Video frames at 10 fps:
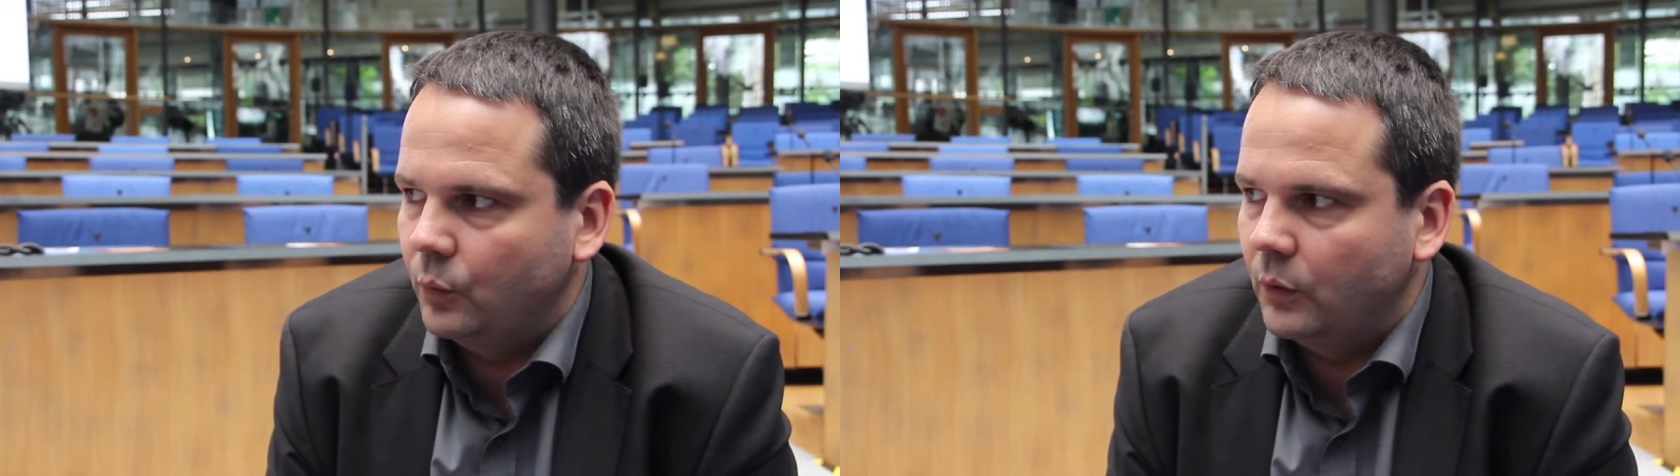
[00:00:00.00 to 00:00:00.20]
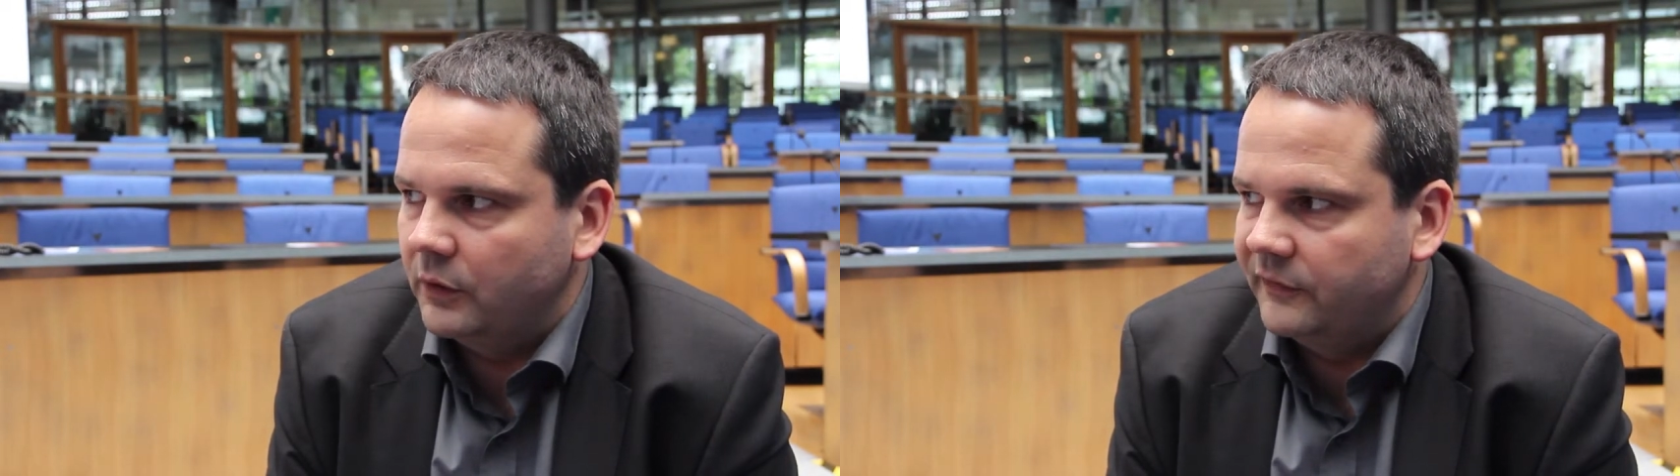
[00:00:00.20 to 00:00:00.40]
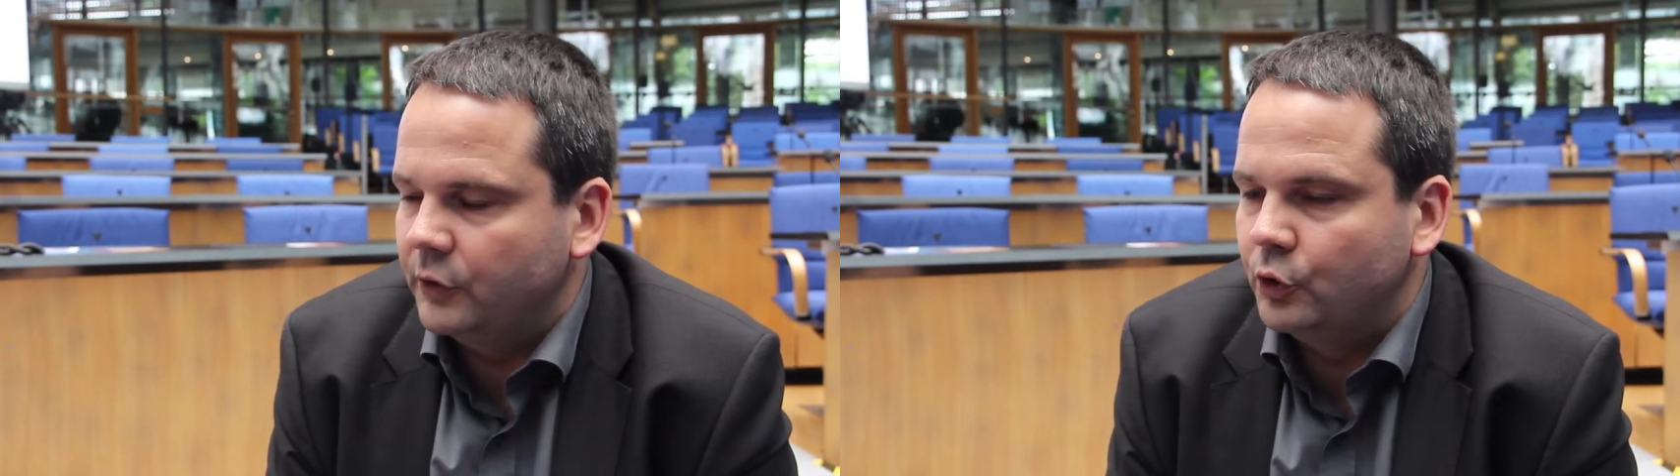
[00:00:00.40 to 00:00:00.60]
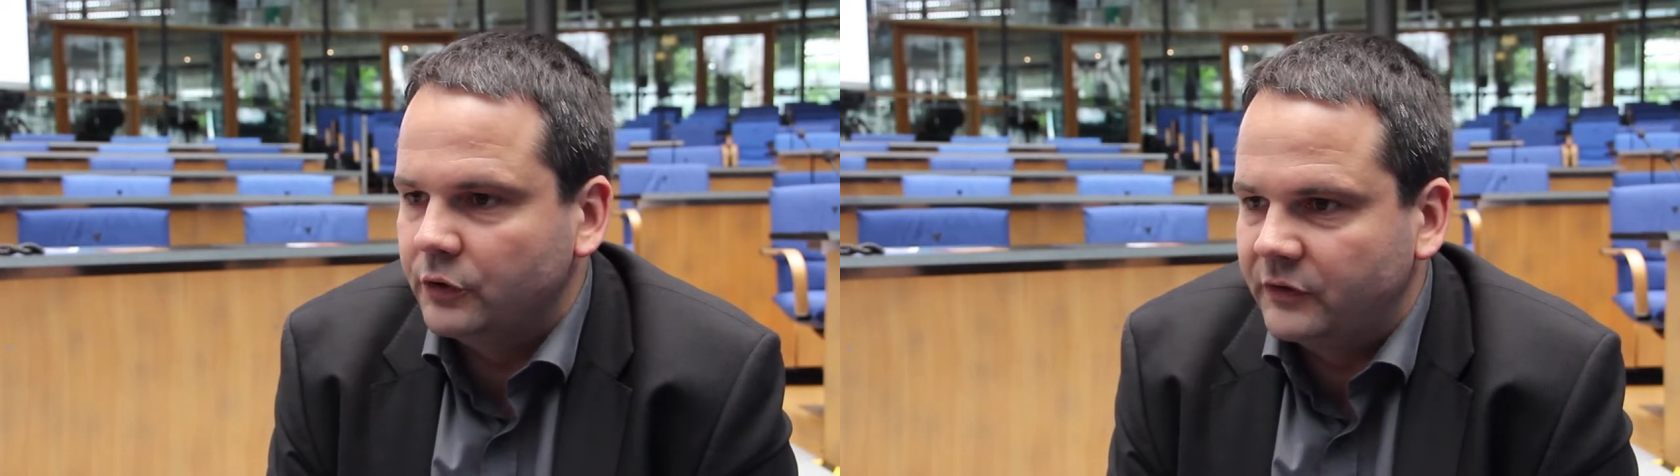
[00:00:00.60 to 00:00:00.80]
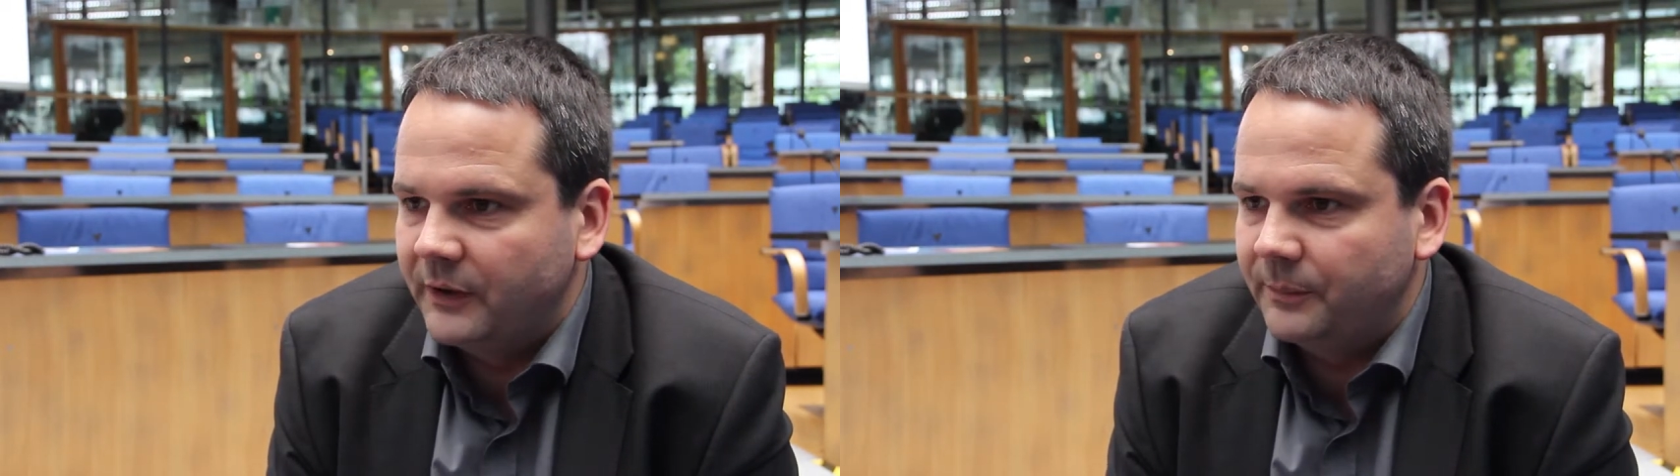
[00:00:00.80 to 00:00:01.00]
one of the
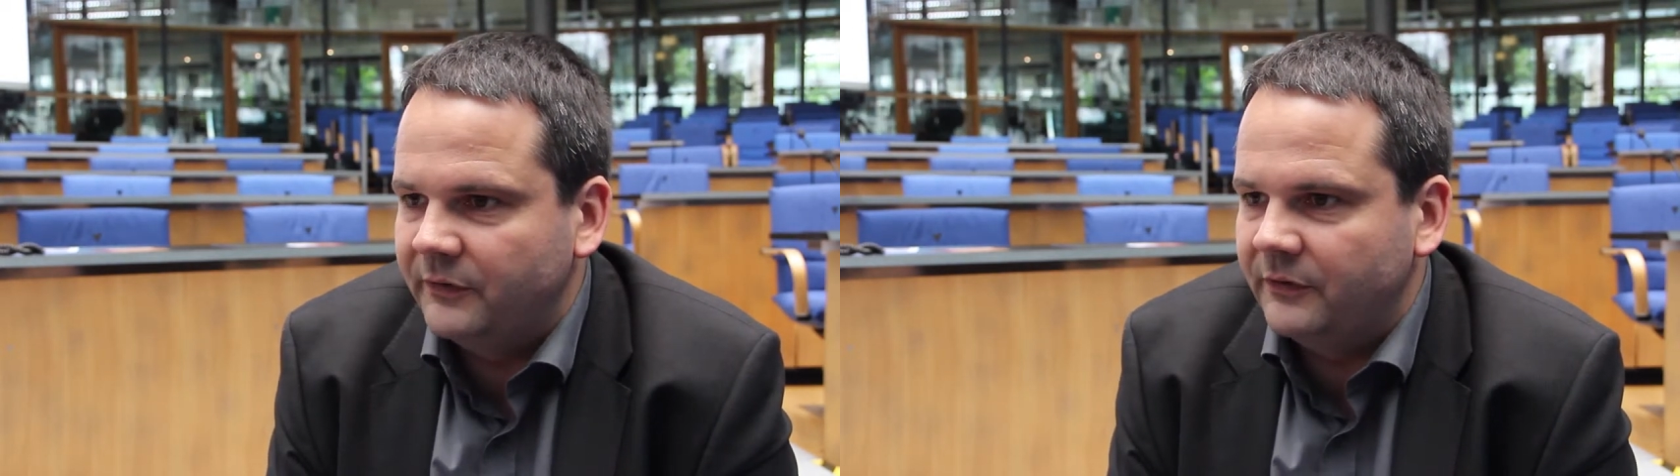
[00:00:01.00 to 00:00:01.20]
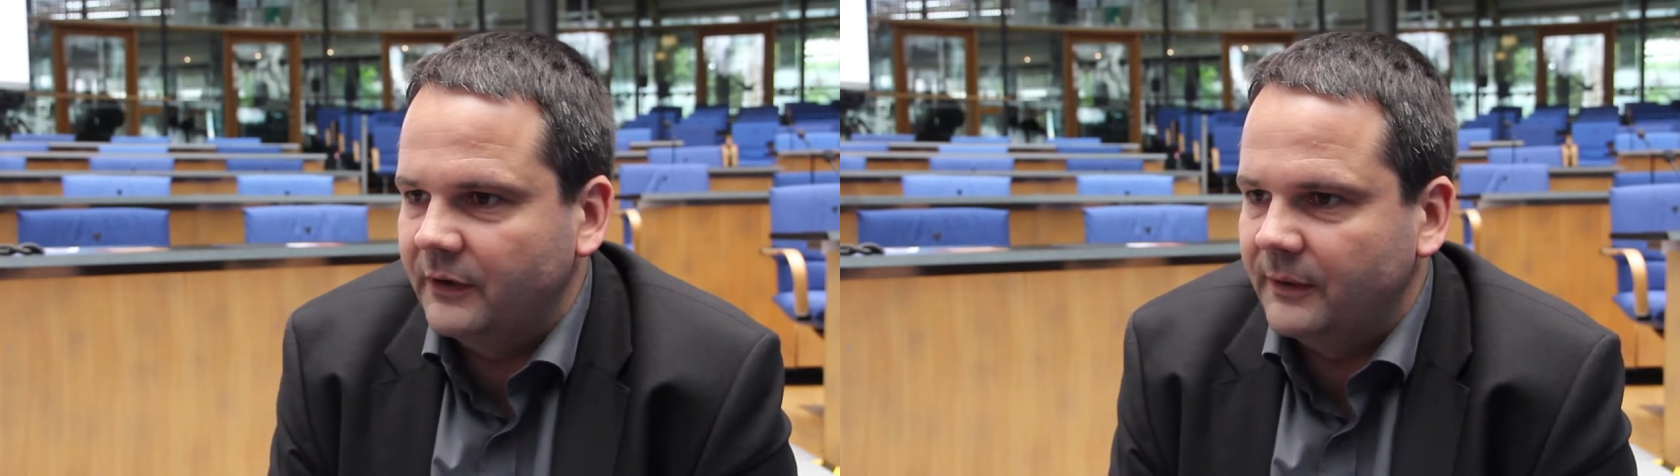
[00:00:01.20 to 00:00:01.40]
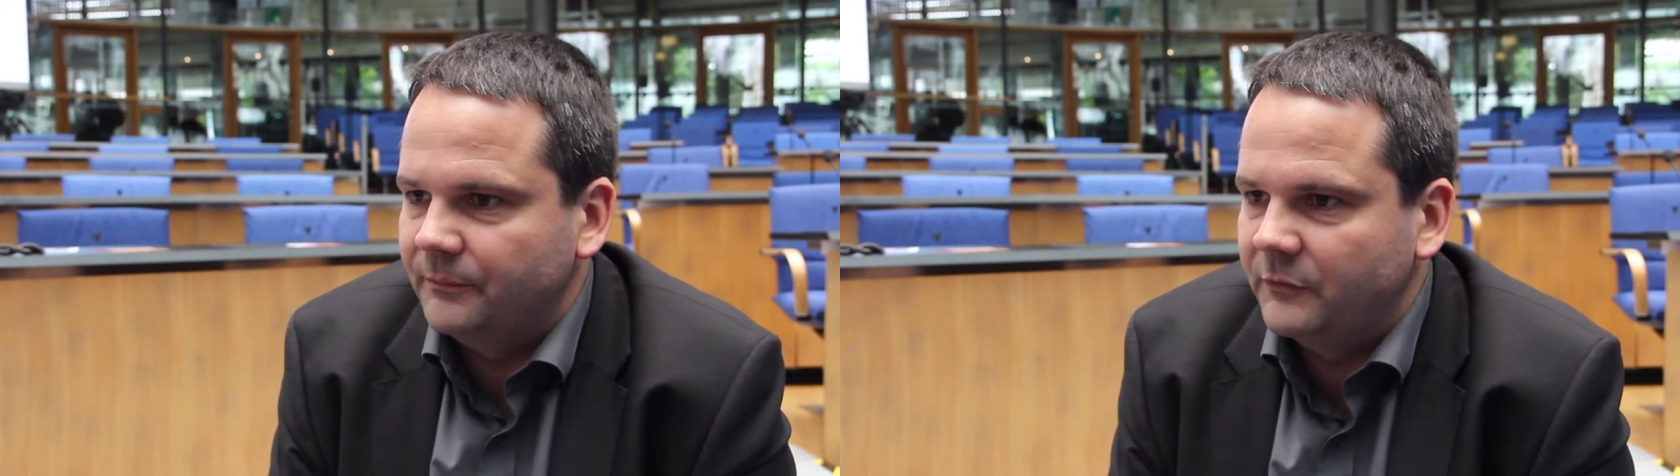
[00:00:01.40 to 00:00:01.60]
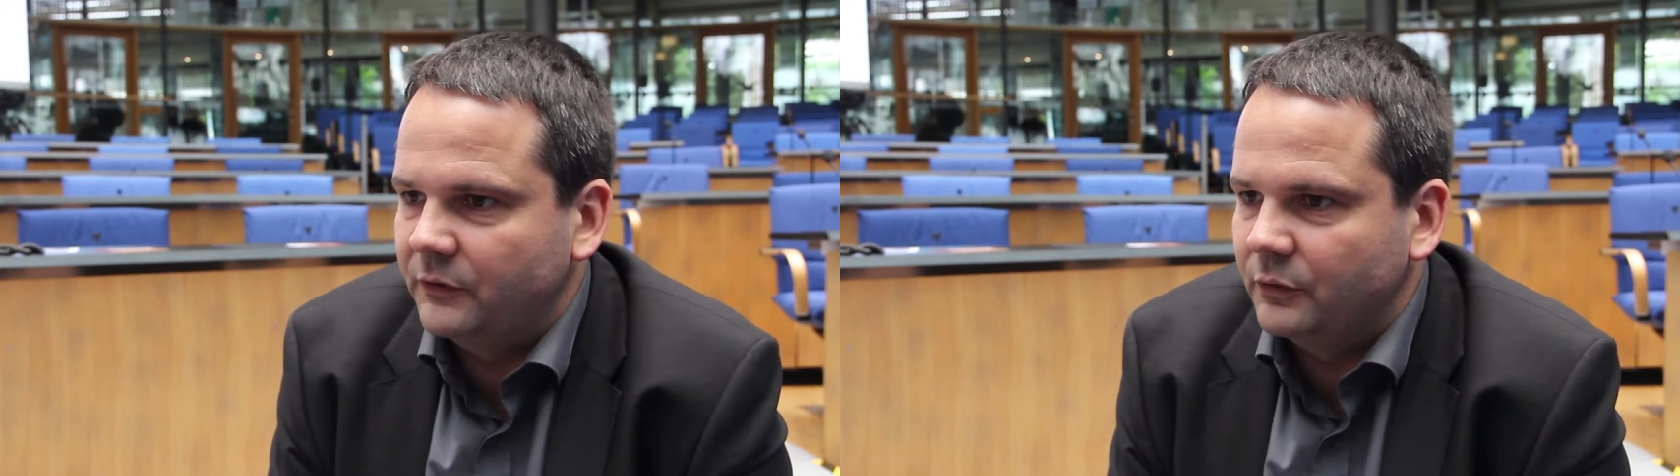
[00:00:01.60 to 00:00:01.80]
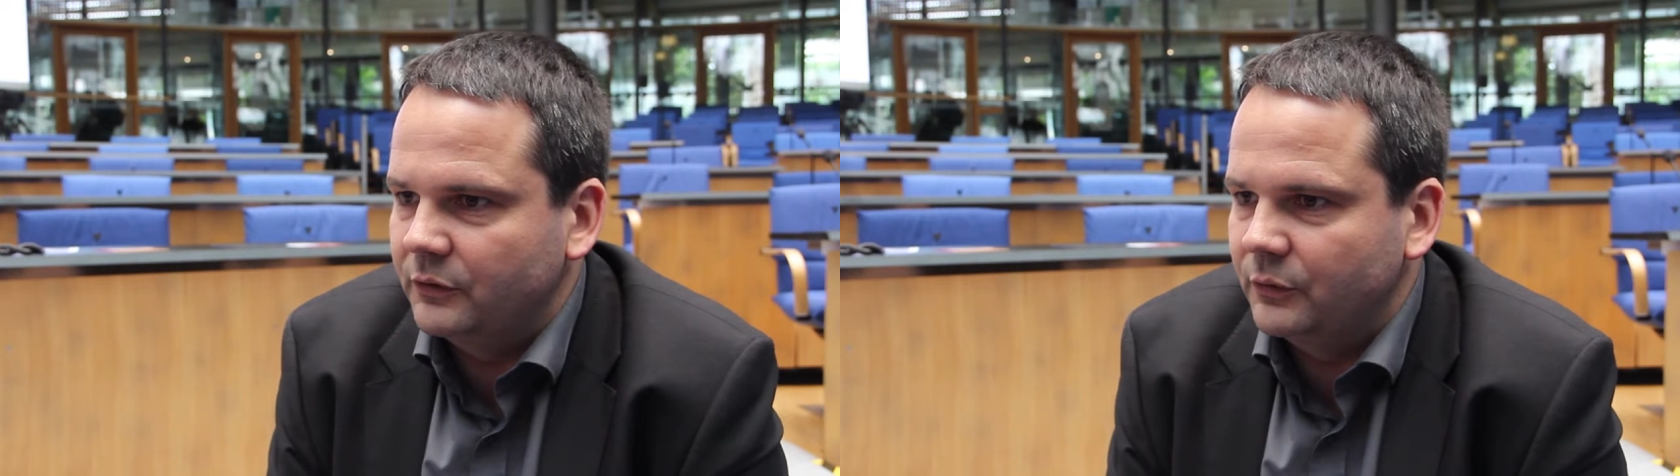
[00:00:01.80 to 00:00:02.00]
good tips
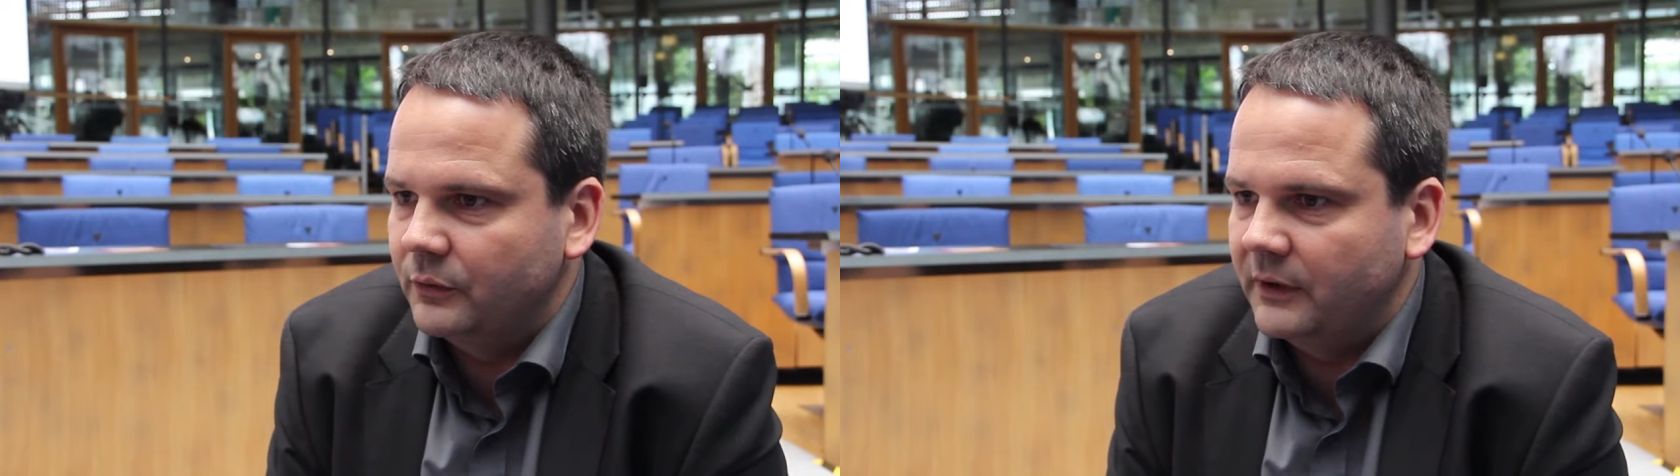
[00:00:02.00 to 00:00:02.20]
to